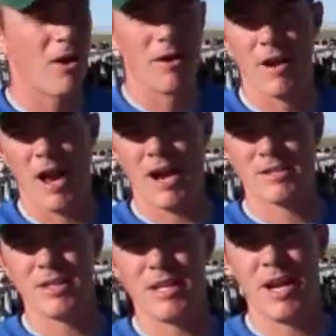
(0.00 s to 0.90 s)
are
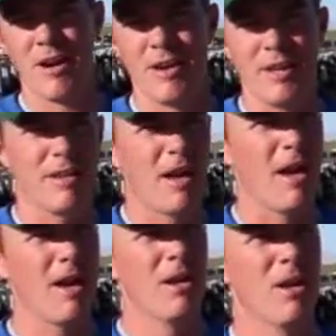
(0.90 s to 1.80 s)
actually carrying
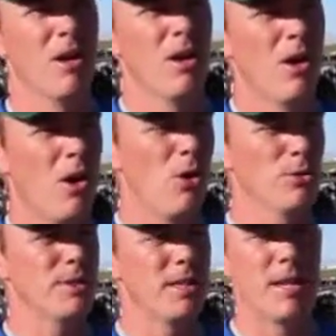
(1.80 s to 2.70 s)

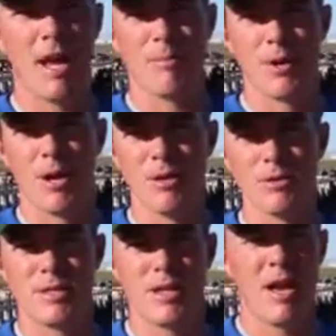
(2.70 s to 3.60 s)
Holstein
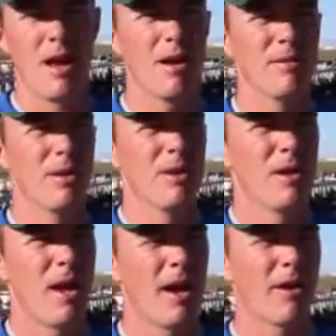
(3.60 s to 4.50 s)
embryos.
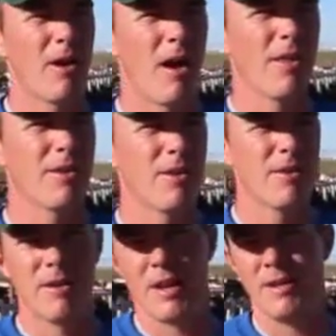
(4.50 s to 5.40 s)
At our
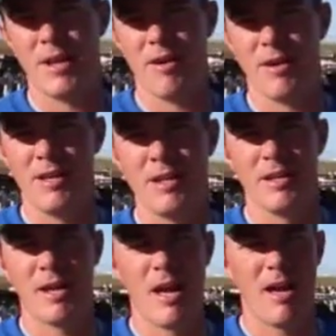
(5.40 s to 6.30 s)
other dairy,
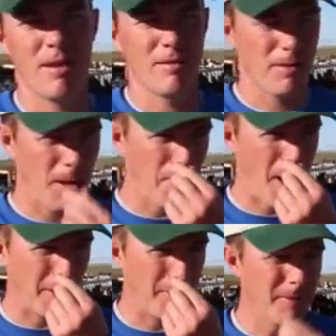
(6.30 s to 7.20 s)

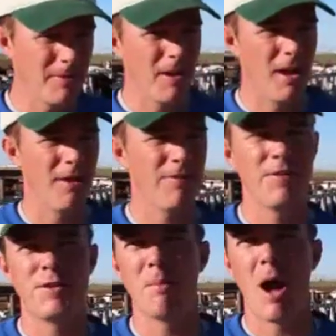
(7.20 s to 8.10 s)
about
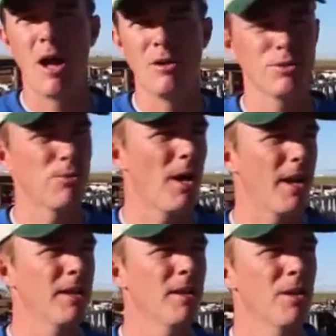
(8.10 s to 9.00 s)
50 miles
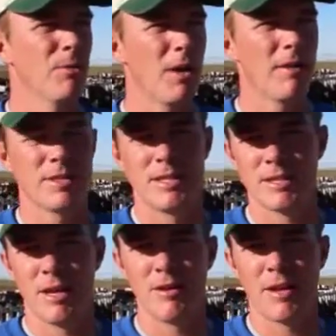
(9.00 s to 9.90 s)
away, we have a
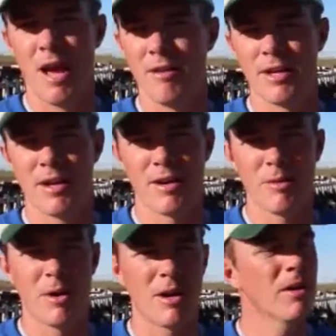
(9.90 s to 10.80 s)
600 cow
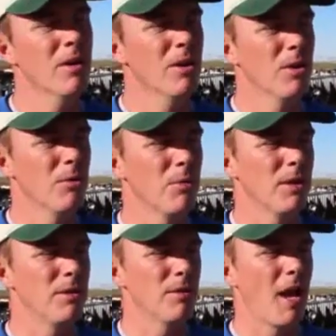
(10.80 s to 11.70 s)
dairy where
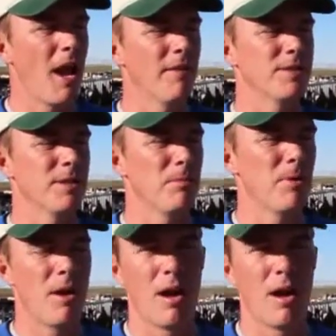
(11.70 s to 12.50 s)
we do have some